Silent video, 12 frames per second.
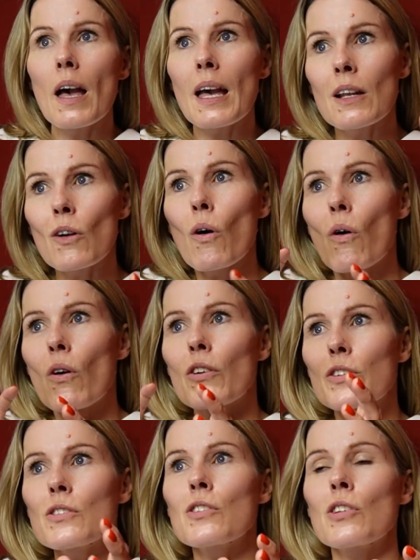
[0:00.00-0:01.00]
In
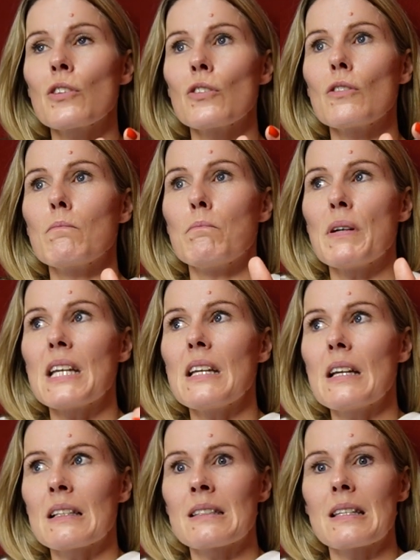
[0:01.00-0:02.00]
order to
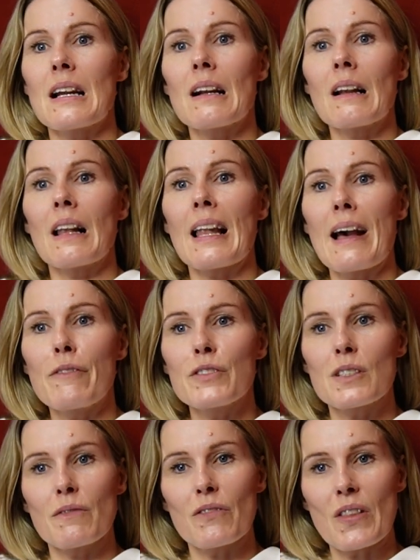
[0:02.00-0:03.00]
be at certain
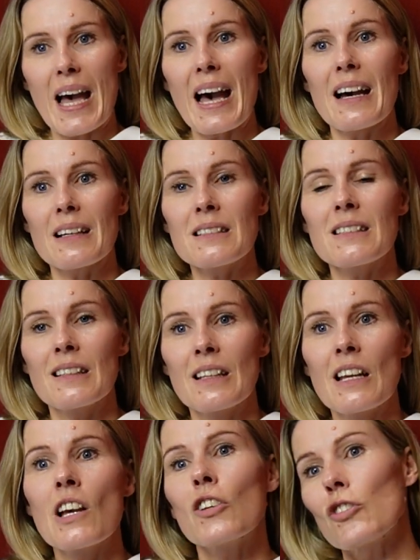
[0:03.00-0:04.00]
levels of that,
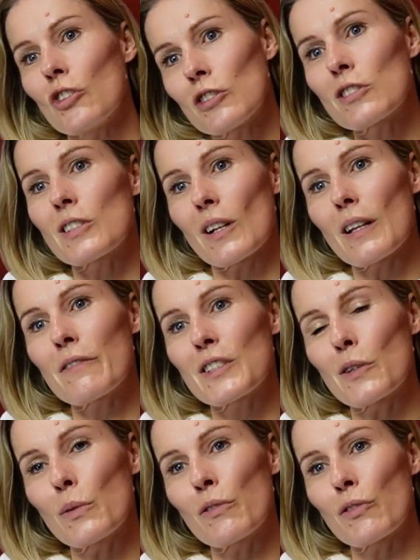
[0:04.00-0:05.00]
you still have to
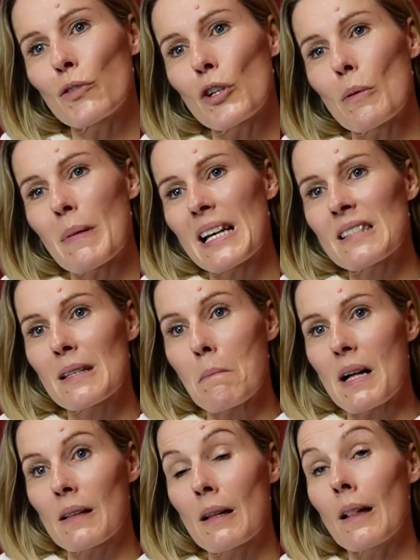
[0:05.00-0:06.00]
go through a messy
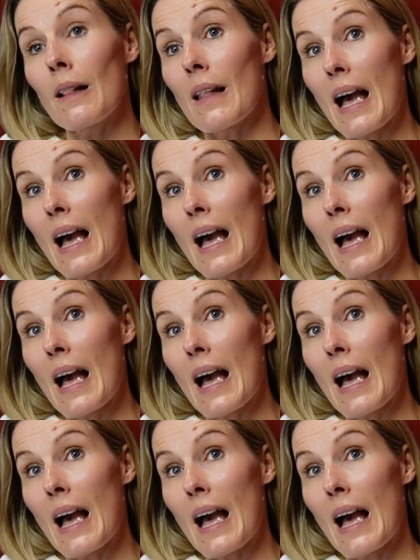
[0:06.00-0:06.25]
middle,